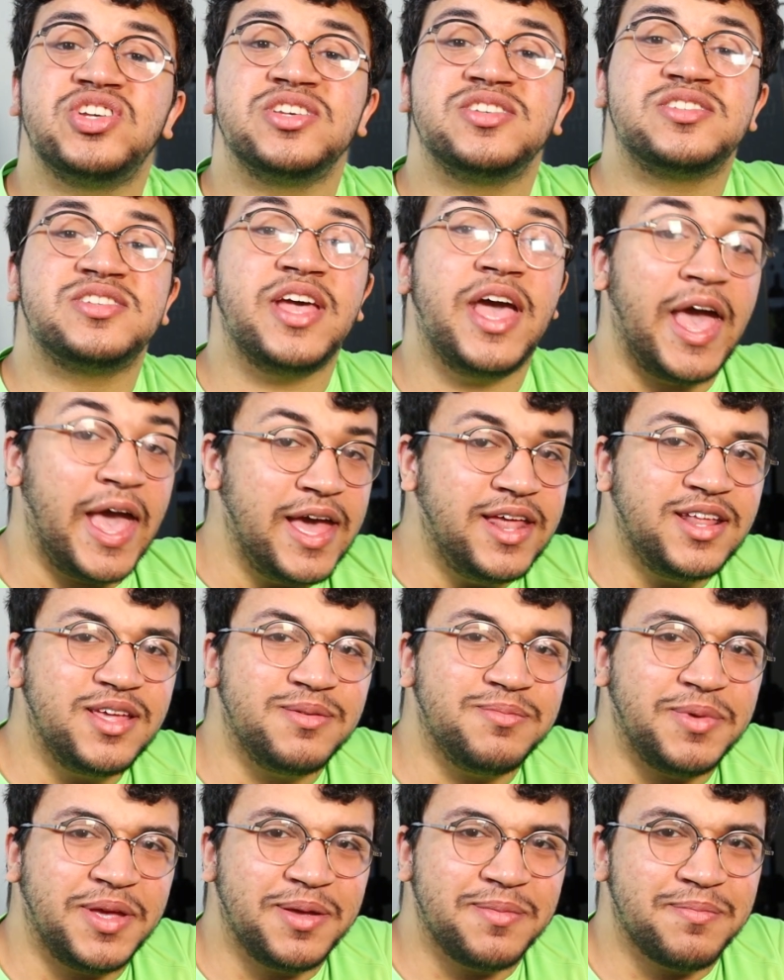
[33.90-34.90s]
just
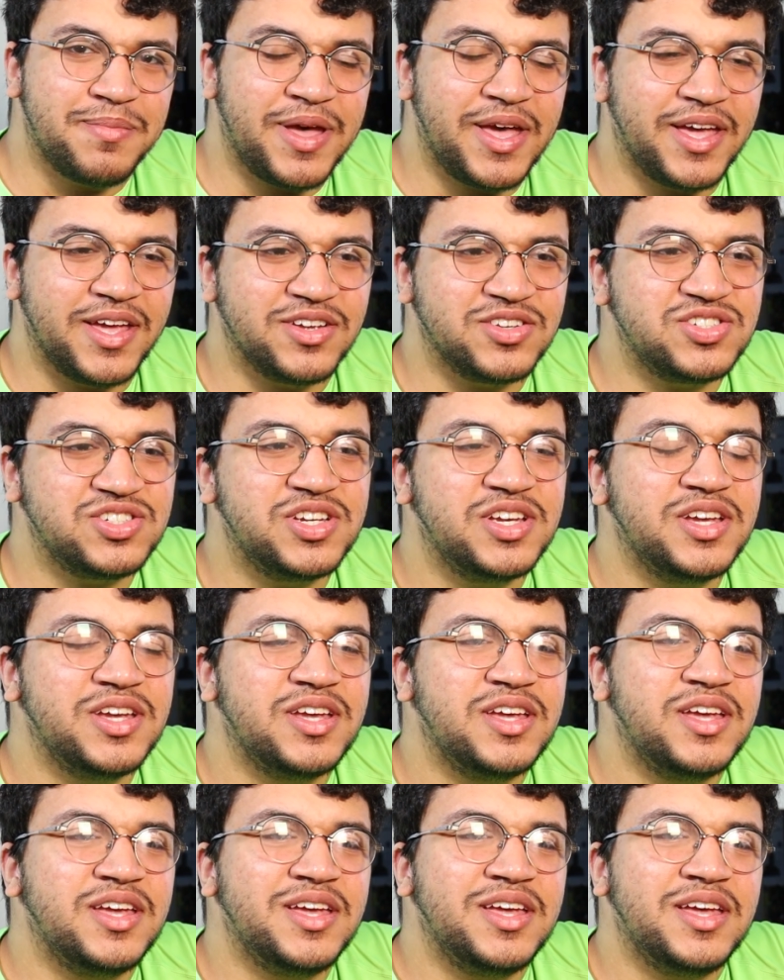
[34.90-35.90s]
any meme page,
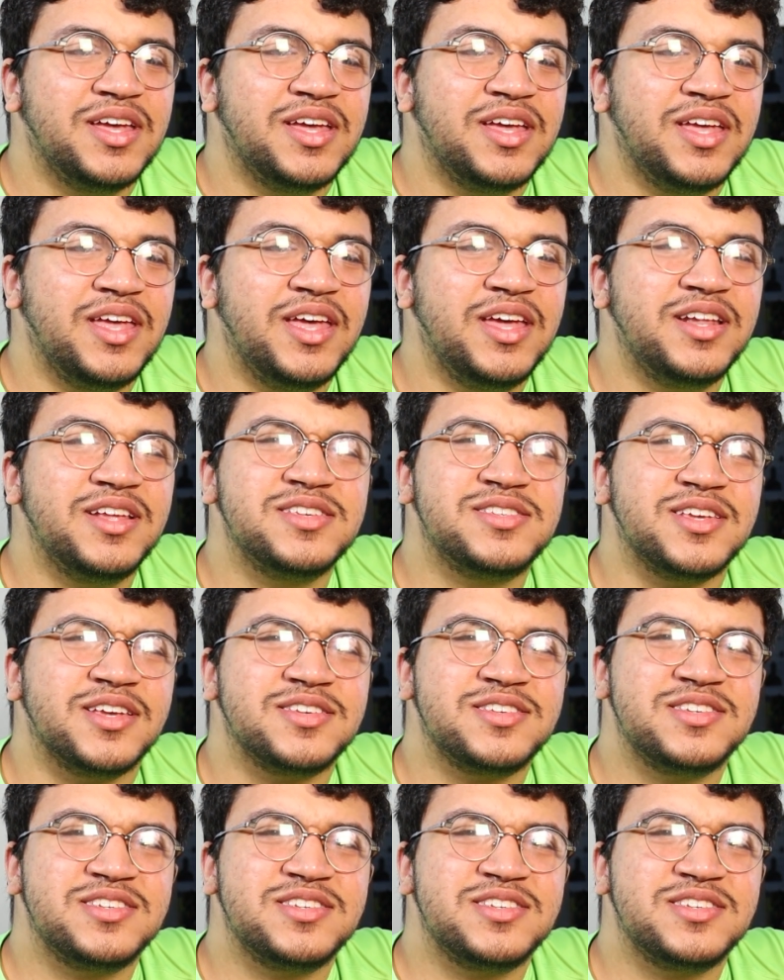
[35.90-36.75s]
it is a